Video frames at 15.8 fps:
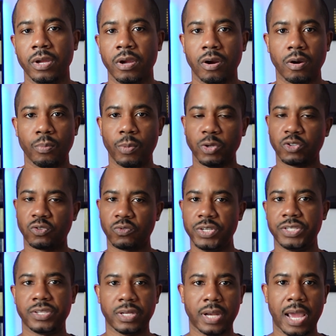Her most
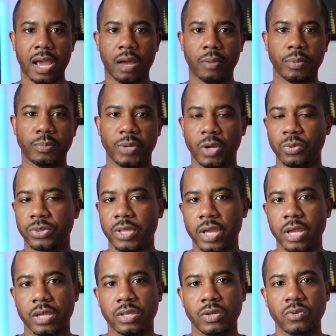recent album, No
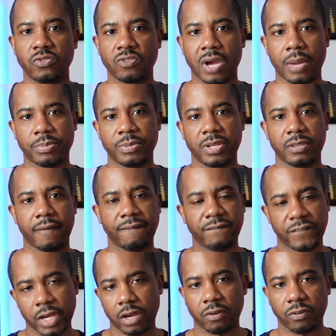Thank You, dropped at the
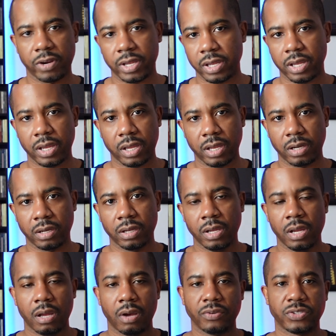very end
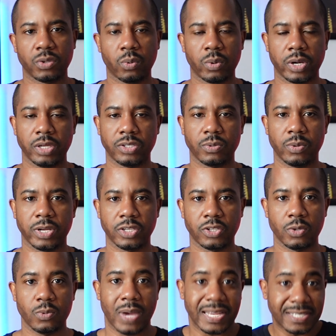of
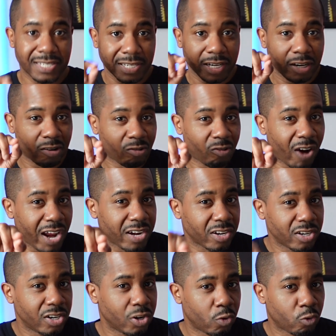2022. I slid it right
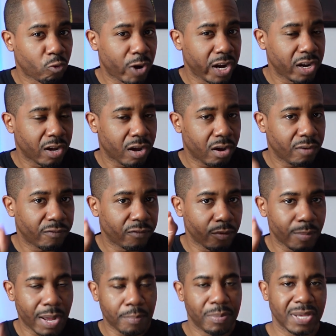under the radar for
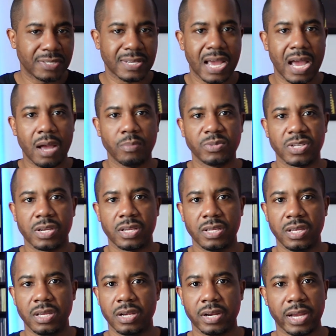my best albums of the
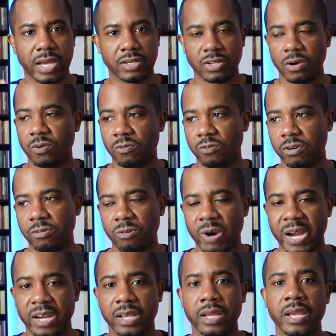year, and I don't
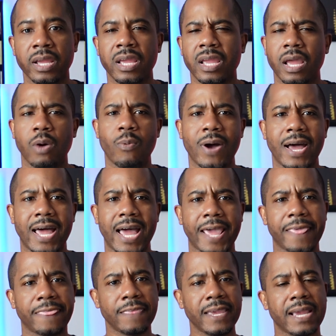regret it. And while I
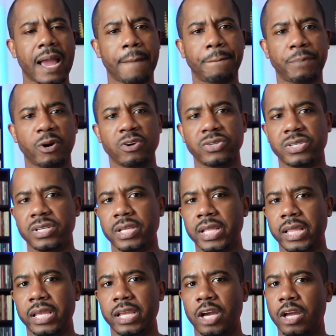think I
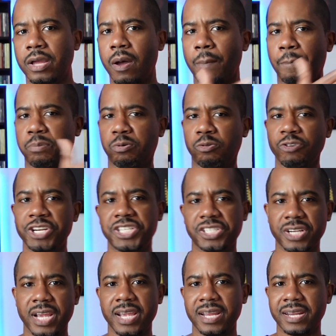personally
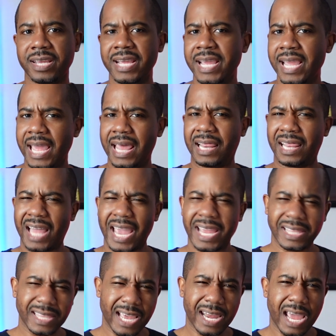appreciate and
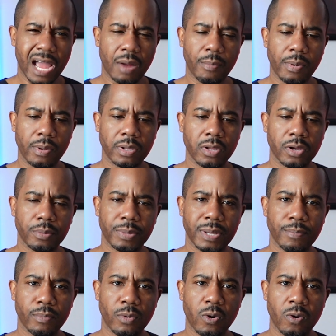like that album a little
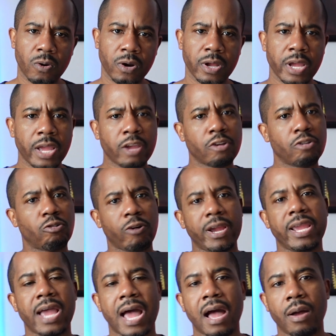bit more,
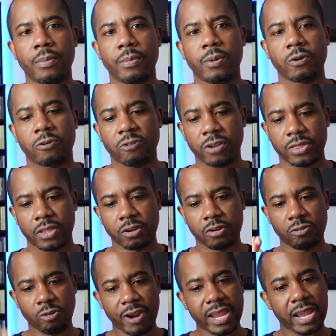The
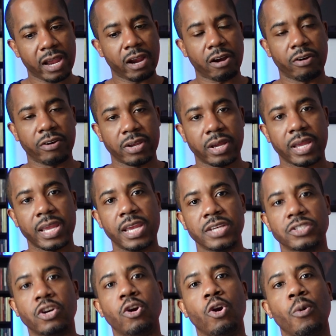Gray Area
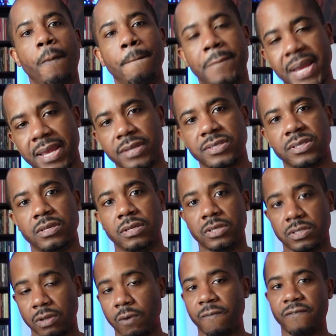is her
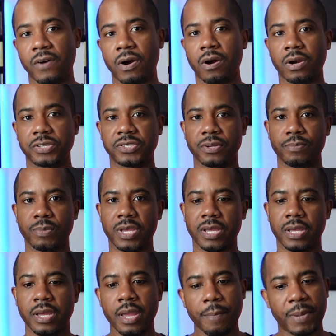best so far to
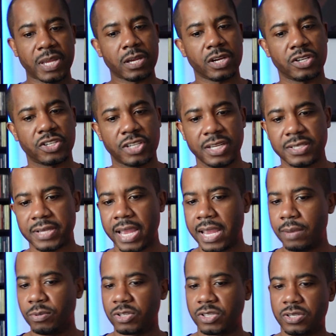me, because she's
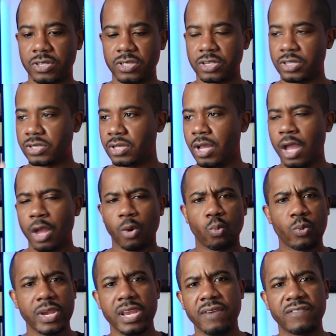able to just
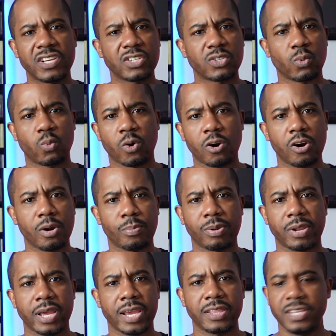weave this
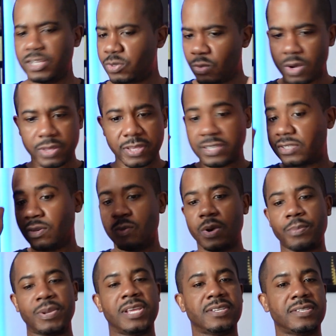wordplay. This is the
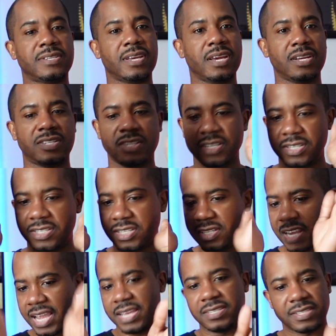woman that says she's
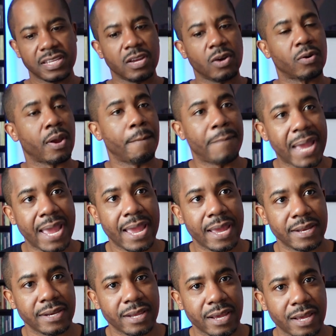Jay-Z on a
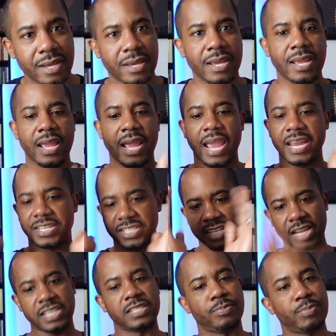bad day and
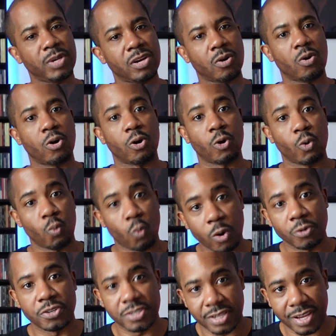Shakespeare on her
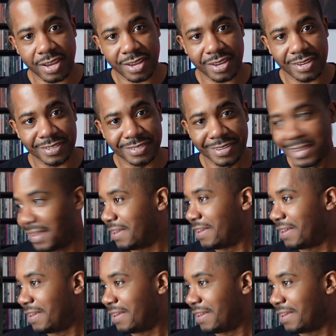worst days.